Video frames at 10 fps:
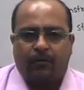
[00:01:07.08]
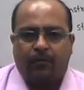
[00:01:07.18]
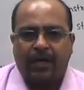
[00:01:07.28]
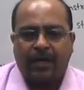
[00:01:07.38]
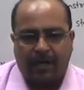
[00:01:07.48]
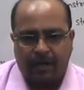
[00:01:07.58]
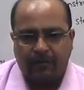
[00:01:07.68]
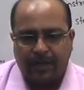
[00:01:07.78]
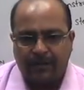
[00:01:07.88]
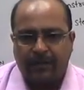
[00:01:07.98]
work hard
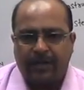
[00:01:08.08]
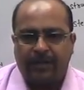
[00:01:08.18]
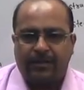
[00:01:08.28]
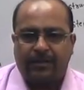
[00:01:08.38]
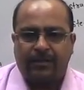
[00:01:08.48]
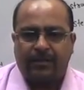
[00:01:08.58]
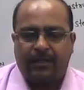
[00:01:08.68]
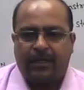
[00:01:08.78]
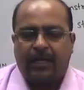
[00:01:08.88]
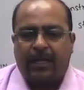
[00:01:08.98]
very well,
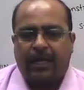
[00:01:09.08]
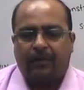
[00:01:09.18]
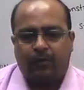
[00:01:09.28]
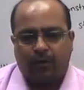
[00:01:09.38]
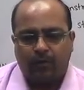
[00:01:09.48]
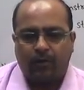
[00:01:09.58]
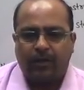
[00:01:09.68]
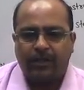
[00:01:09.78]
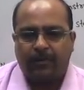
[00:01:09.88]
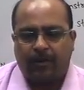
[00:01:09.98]
have thorough
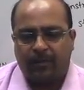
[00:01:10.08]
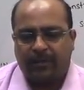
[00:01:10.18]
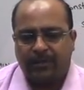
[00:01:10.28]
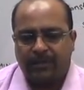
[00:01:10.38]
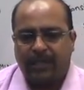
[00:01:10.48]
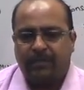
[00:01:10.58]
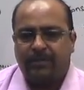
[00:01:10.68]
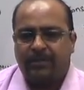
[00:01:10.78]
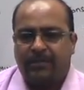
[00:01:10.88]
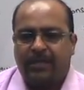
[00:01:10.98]
knowledge about the concept,
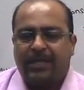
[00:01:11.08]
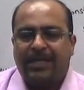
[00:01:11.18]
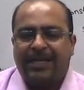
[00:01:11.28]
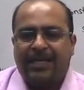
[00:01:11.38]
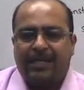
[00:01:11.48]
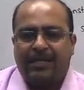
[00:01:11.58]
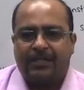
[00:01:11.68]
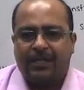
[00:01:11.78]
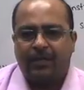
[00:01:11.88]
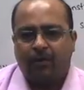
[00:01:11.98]

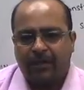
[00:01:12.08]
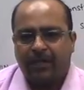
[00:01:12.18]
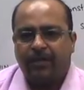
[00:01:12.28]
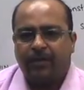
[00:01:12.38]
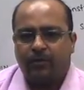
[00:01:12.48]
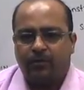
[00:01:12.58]
still not able